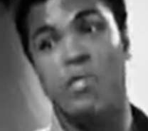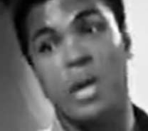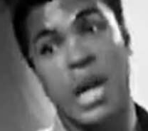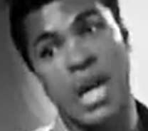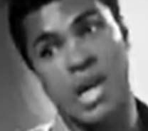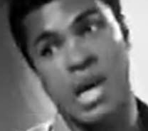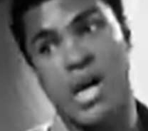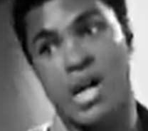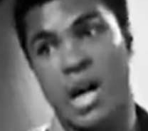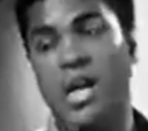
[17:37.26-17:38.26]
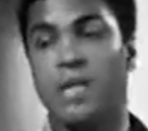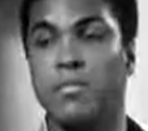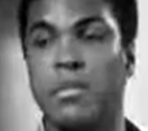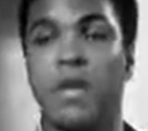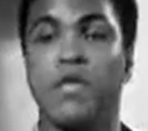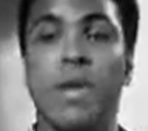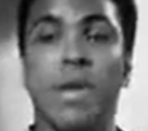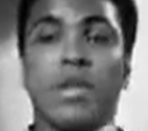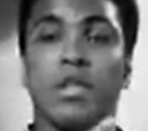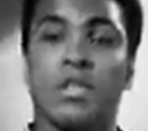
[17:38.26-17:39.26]
was taught by Allah, God
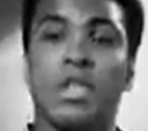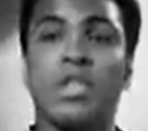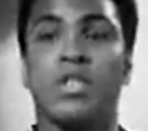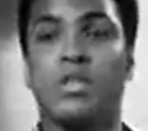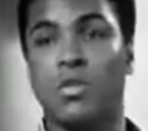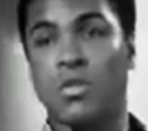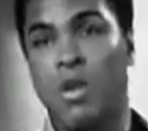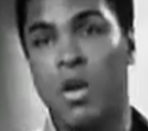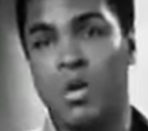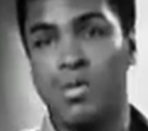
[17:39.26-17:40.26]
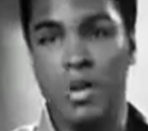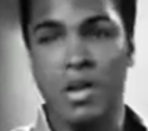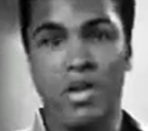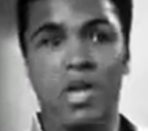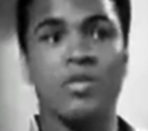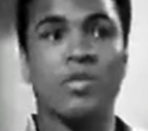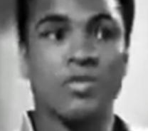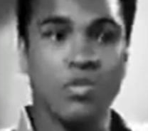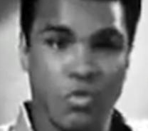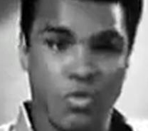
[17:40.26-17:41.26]
himself, to teach the so-called American
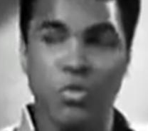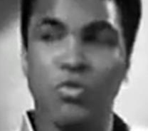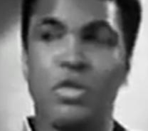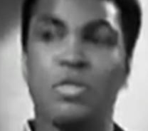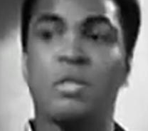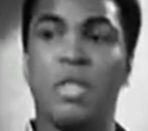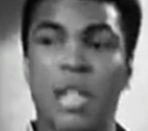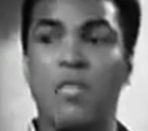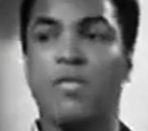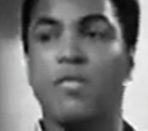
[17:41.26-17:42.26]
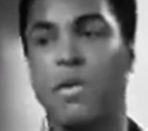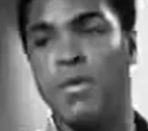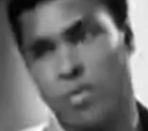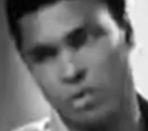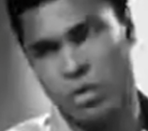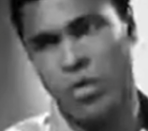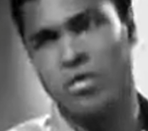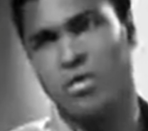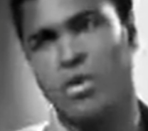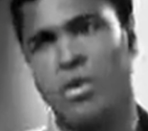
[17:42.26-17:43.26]
Negroes the truth that's been hidden from them for
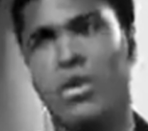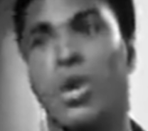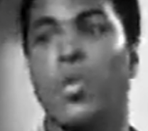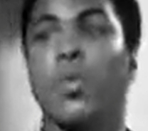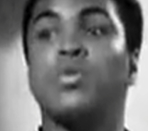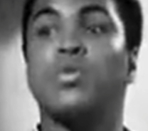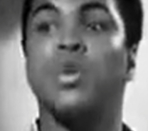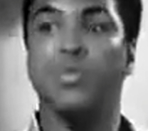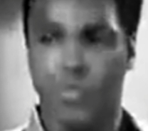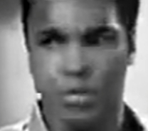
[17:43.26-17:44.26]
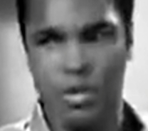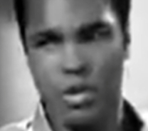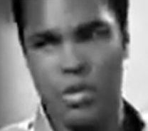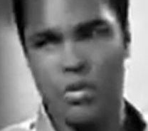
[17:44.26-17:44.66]
400 years, which will free